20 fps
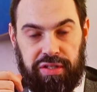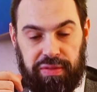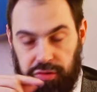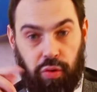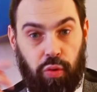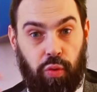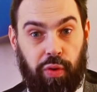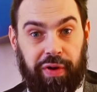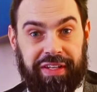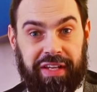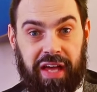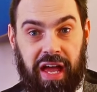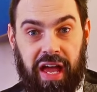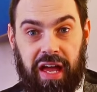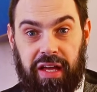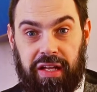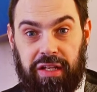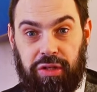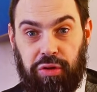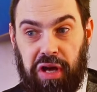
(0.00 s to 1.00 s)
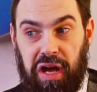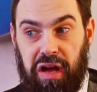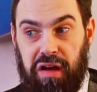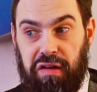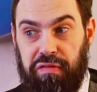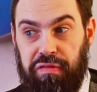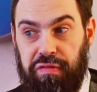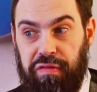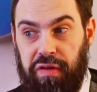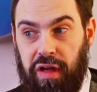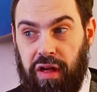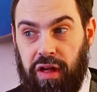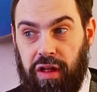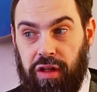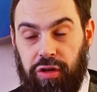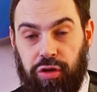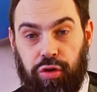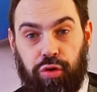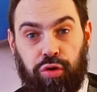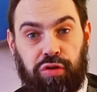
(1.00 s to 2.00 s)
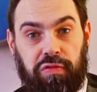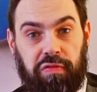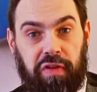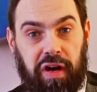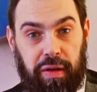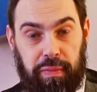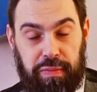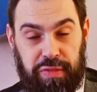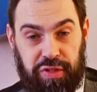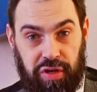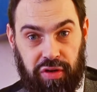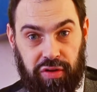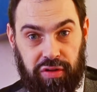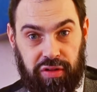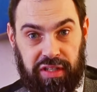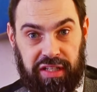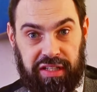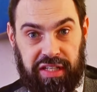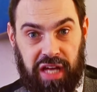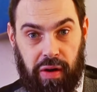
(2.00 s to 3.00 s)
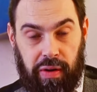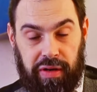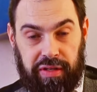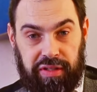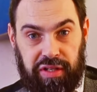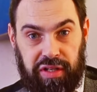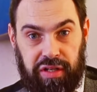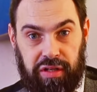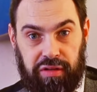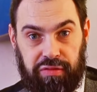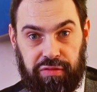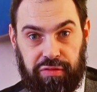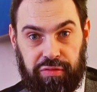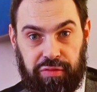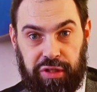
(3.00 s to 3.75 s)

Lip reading: So on one end, you have good vibes only narrative.